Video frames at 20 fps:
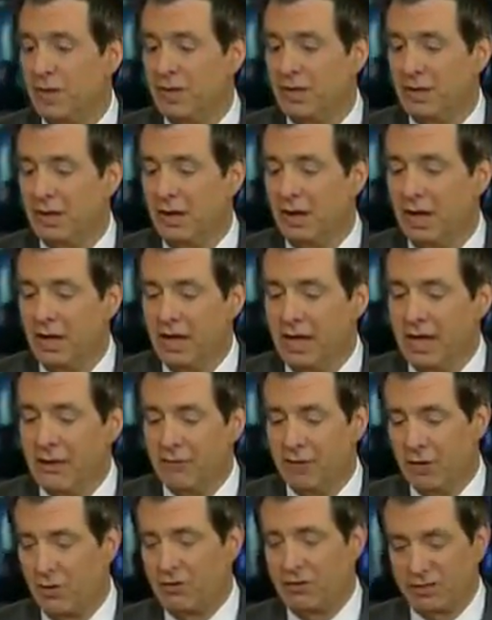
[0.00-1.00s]
media,
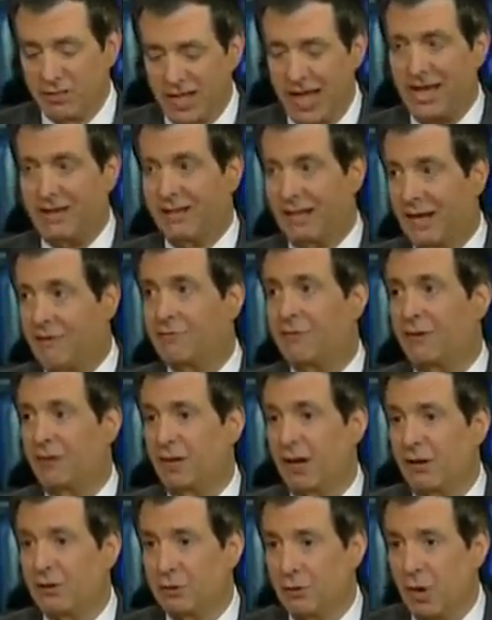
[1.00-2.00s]
even though this thing hadn't gotten
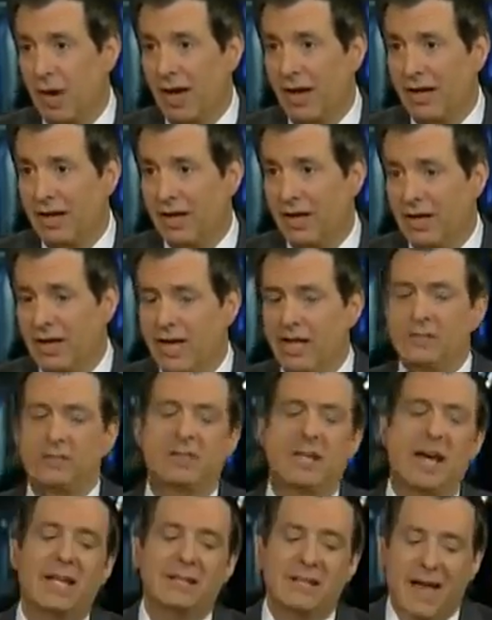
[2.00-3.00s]
fully underway. It's
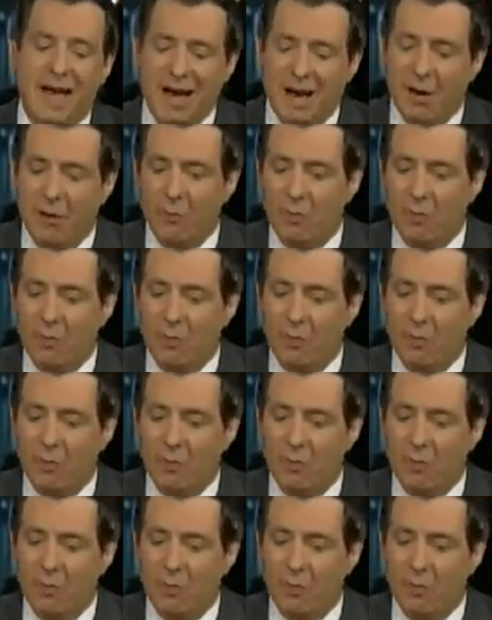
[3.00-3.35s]
dead now,